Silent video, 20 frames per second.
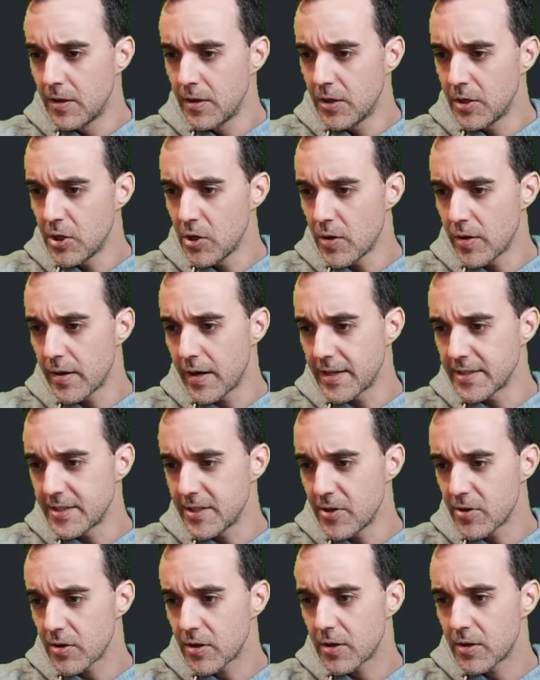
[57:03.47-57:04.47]
Johan, I see
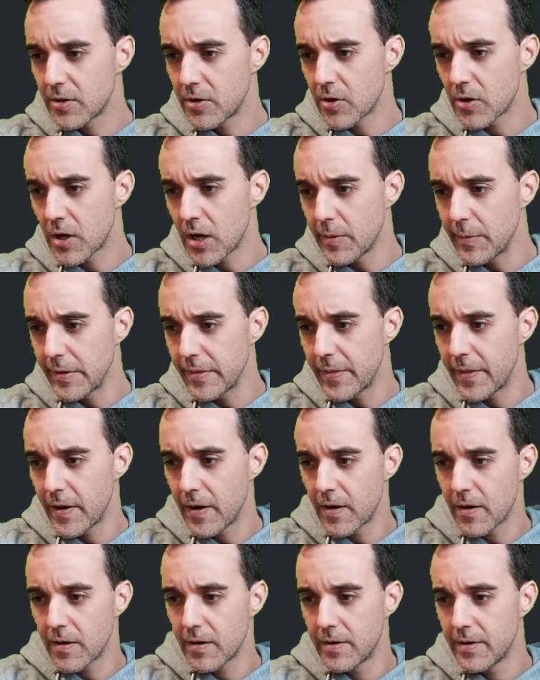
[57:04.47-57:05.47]
your comment
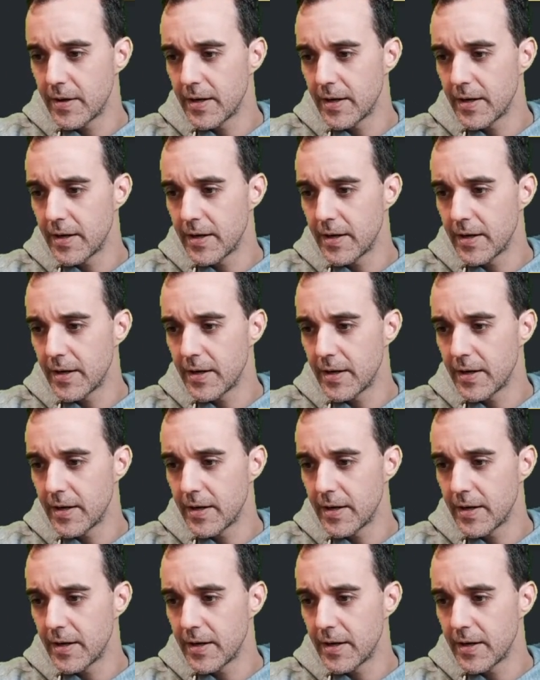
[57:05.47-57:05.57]
there.